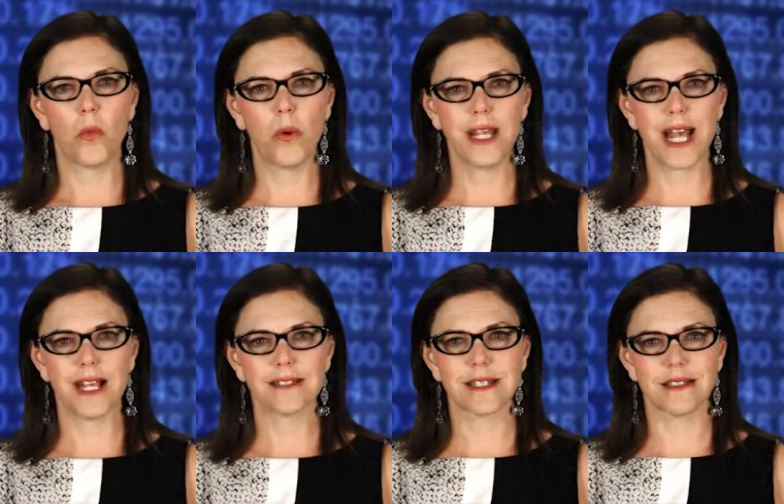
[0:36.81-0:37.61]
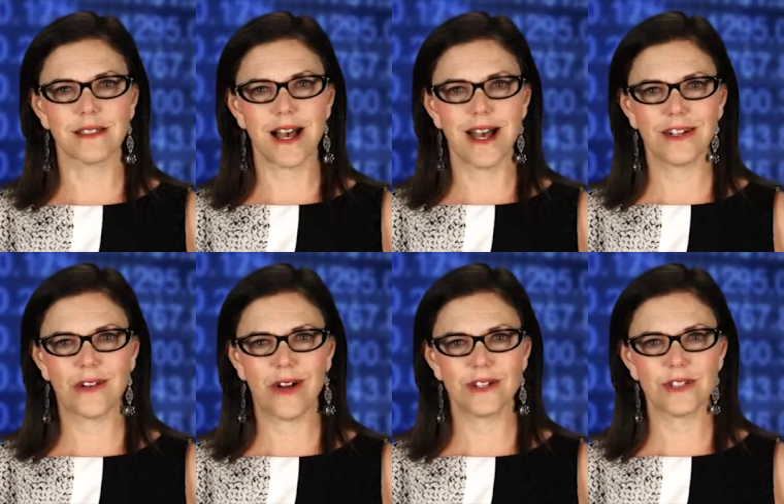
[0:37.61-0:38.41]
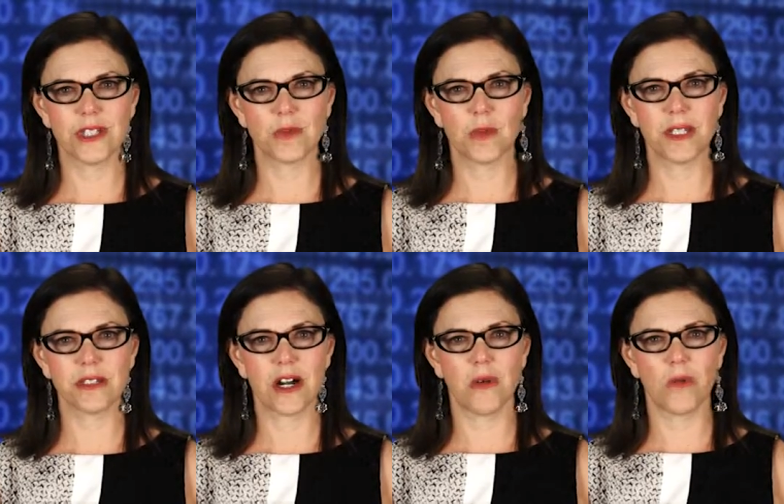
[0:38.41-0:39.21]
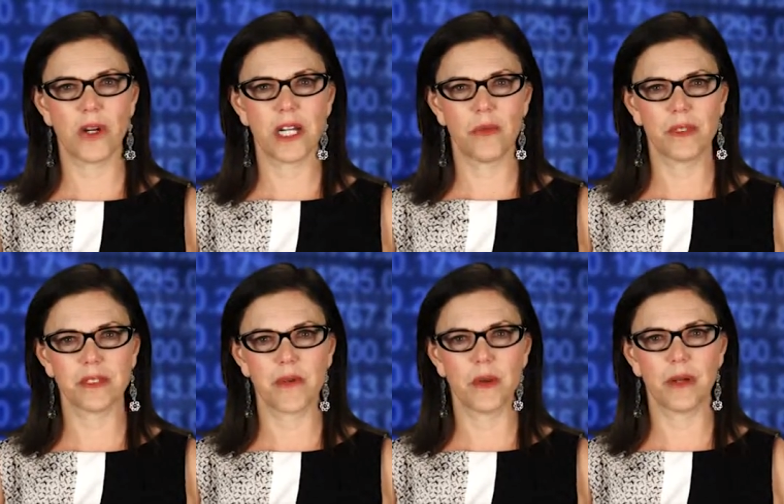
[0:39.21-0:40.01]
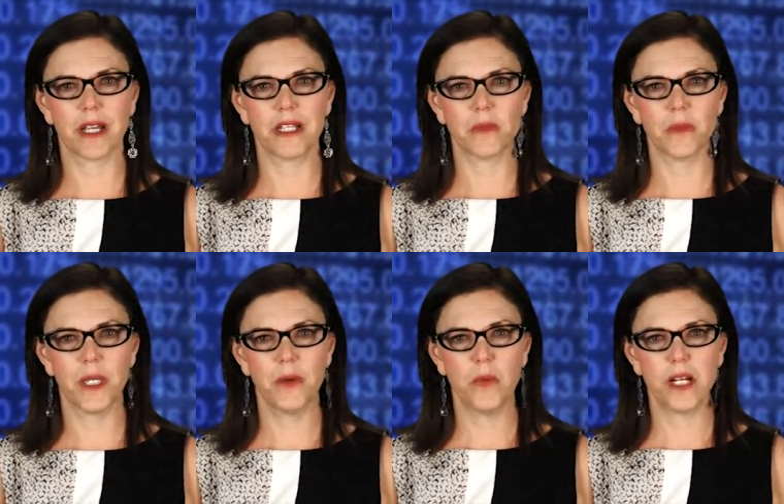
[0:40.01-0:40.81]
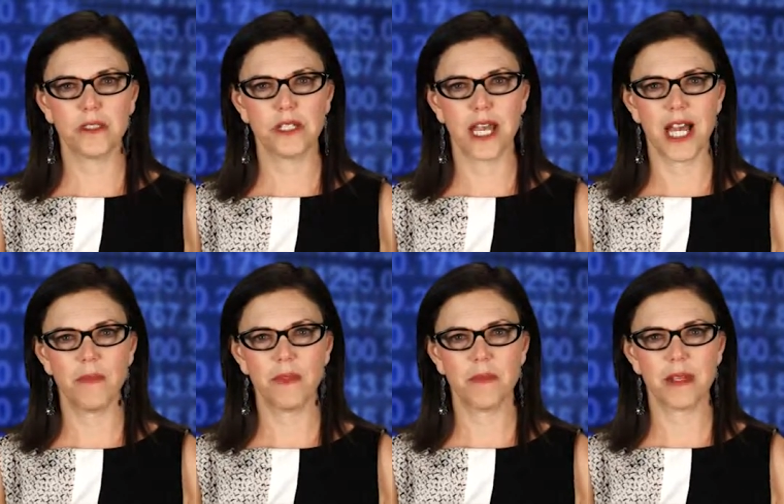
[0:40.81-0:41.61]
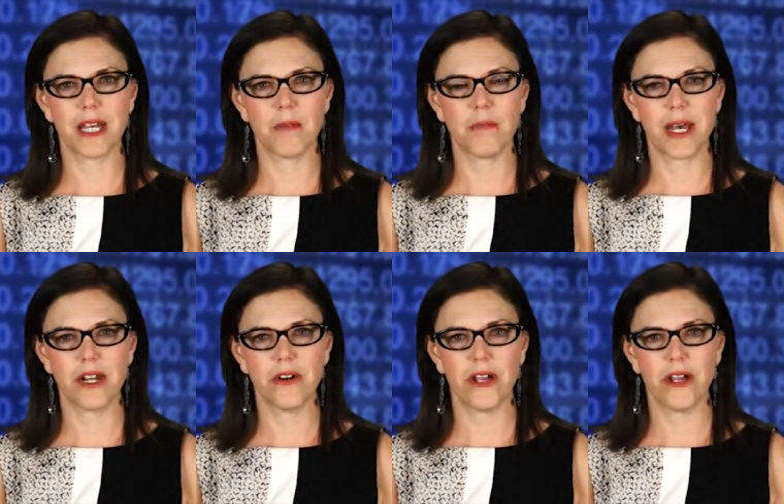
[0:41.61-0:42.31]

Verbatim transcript: We ask a lot of questions when we start working with someone because we want to help them get a better